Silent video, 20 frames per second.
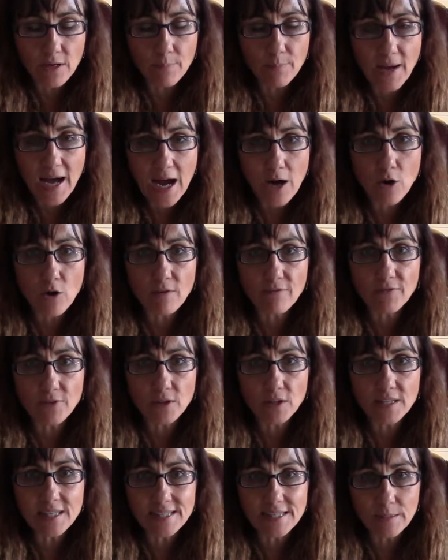a
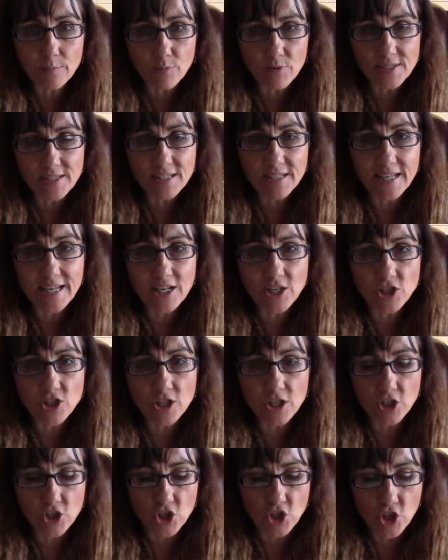powerful listing presentation
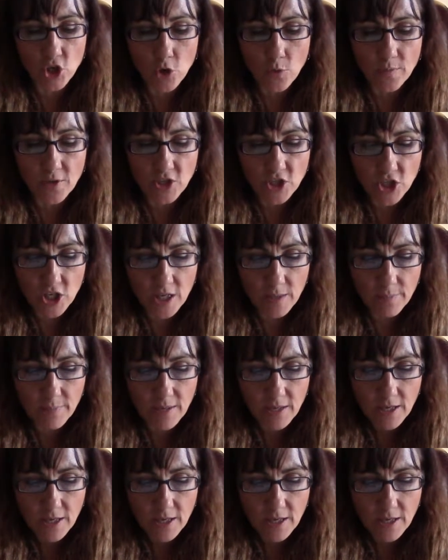and showmanship.